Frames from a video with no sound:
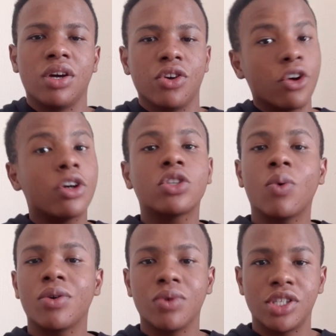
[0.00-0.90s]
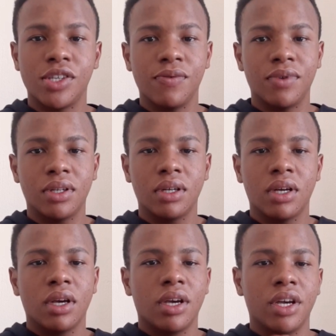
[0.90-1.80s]
you're not the one who achieved it.
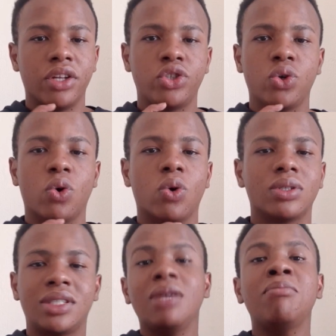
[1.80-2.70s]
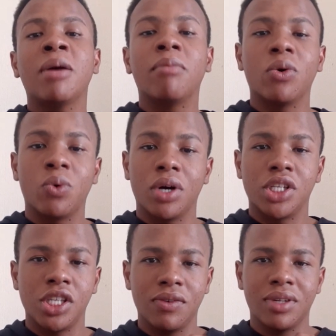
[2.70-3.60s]
It's your team member who
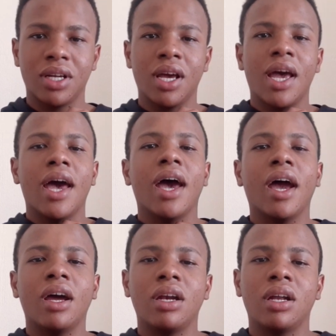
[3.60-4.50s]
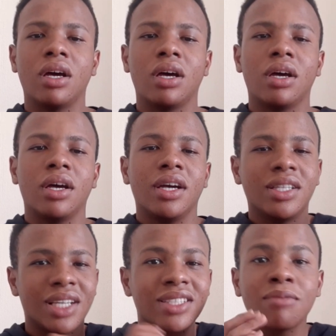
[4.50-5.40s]
achieved it. And
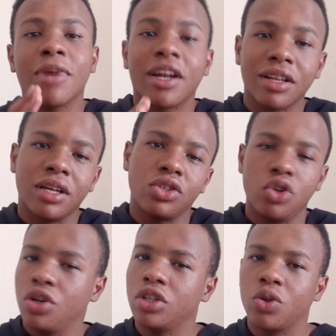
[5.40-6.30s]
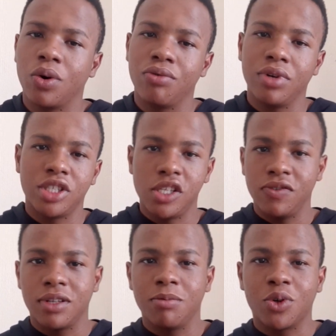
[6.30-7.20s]
it doesn't matter that you're not the one who
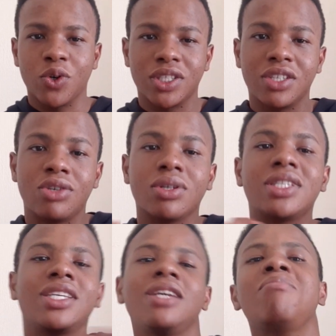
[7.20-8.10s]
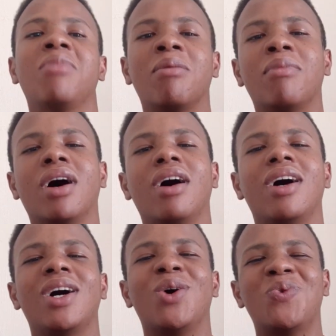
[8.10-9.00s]
achieved it, because it's your team member
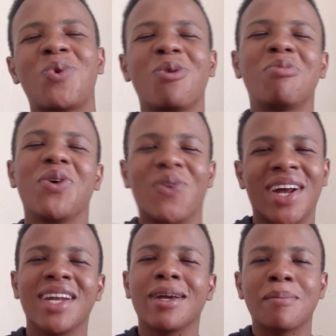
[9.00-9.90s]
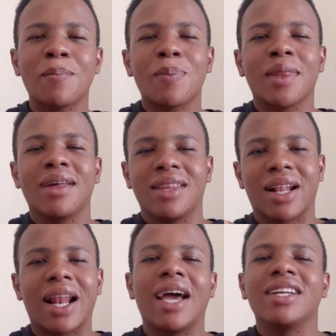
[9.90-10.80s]
who will be running the
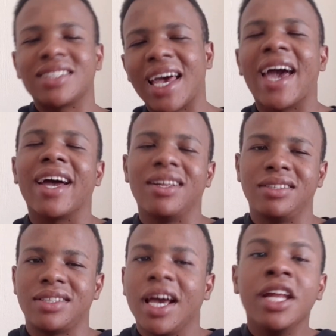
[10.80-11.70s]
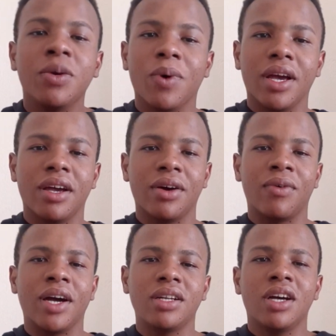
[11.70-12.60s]
client's ads anyway,
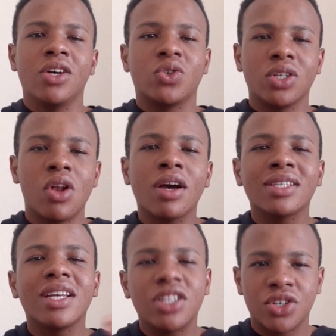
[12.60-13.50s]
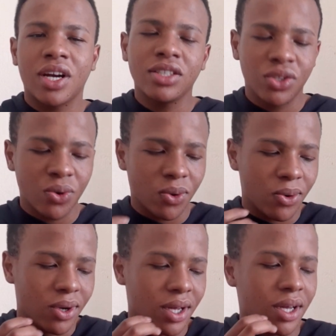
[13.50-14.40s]
right? So as long as they trust your